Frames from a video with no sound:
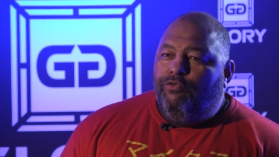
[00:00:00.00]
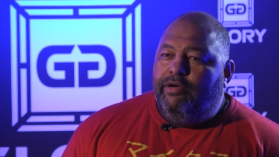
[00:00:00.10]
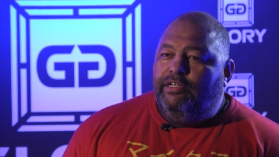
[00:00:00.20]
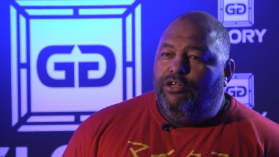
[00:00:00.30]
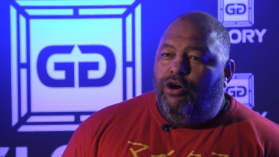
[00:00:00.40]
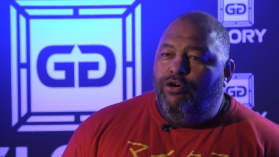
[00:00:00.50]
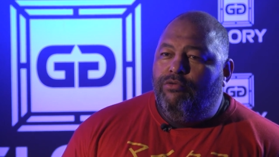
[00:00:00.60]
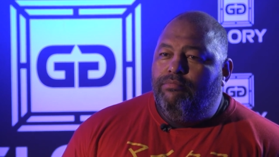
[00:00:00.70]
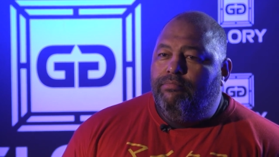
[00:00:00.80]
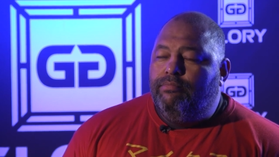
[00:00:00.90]
went
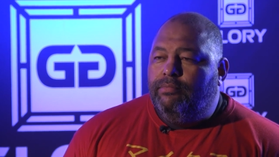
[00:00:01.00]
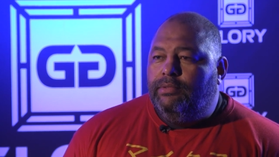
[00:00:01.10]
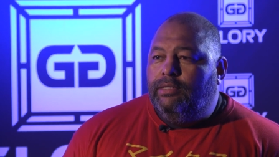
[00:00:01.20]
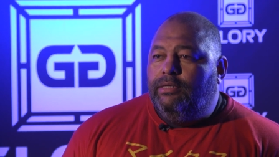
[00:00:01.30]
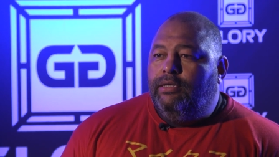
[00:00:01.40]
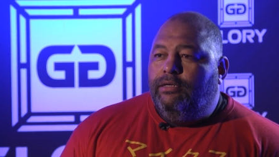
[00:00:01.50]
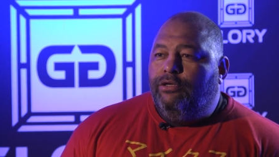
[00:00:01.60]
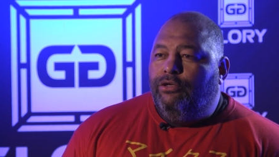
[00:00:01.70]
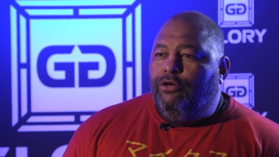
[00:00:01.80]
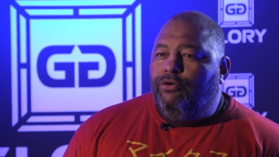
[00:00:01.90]
home,
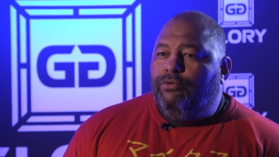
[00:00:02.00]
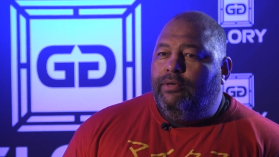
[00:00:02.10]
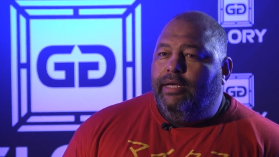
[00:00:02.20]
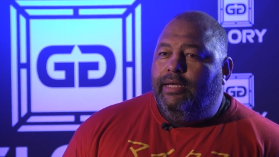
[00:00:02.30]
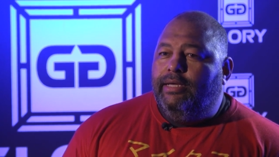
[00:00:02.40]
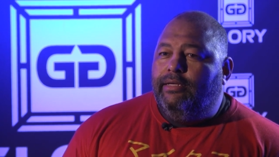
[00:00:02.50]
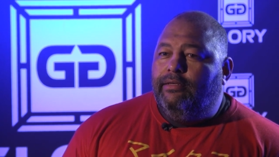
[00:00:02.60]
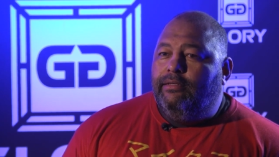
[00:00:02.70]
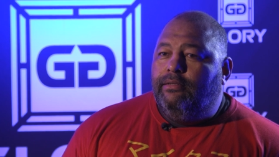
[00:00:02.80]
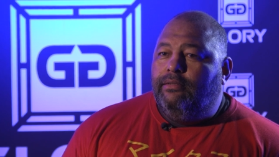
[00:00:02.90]
you know,
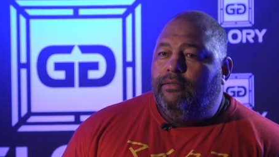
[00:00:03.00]
and